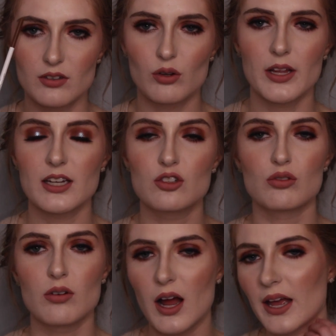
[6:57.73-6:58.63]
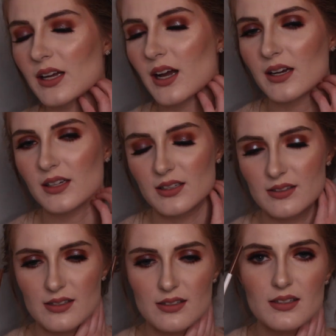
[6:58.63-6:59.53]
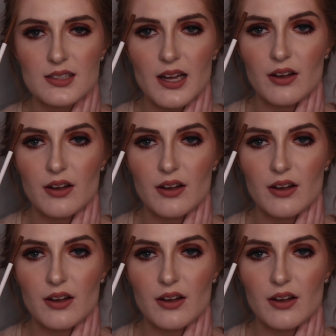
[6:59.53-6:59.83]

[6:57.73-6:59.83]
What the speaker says: or like a drier kind of consistency.